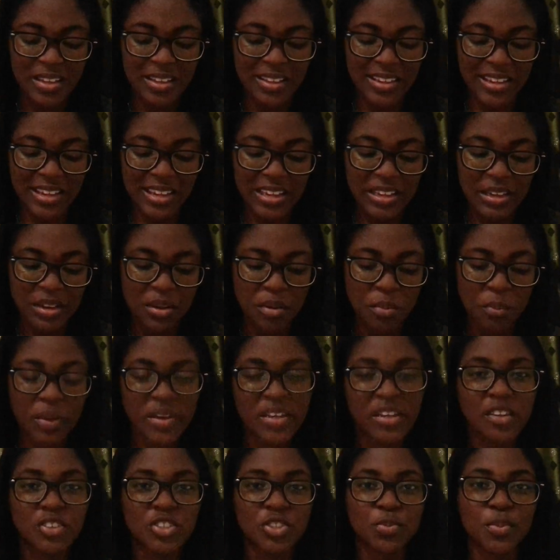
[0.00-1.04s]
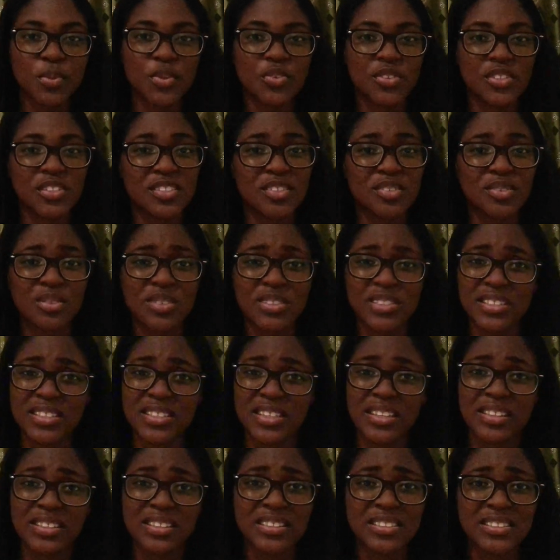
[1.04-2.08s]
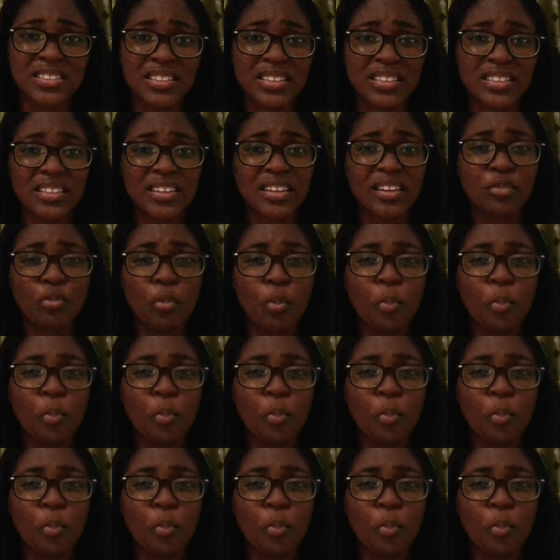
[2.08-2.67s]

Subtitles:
by now I should be creating content. And this is like